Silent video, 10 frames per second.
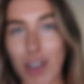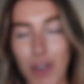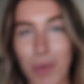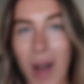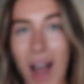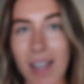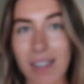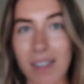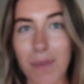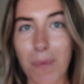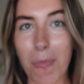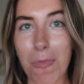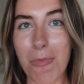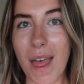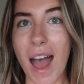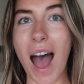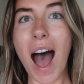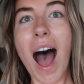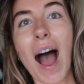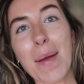You guys,
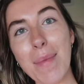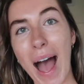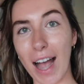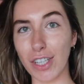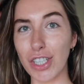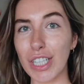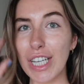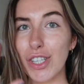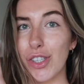I'm actually